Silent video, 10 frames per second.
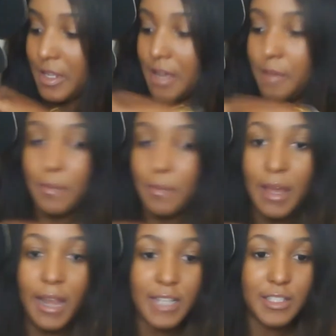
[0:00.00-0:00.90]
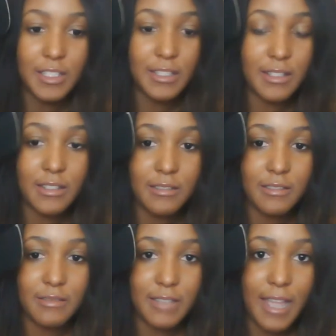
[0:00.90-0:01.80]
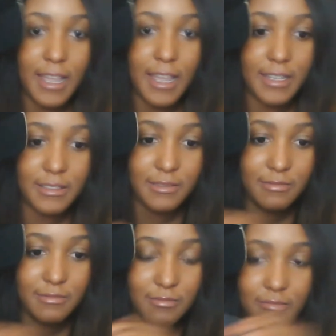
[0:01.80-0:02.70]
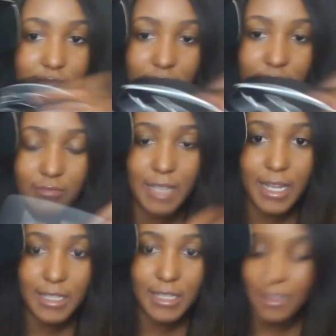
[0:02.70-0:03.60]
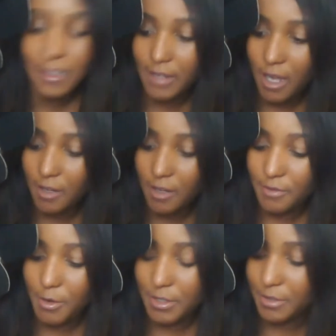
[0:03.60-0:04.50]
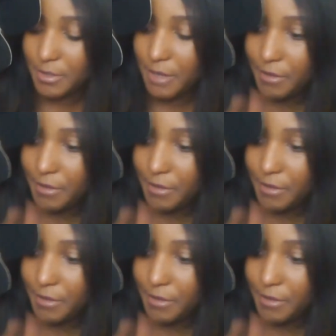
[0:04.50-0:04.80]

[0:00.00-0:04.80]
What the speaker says: but I just can't get it to like autofocus or whatever.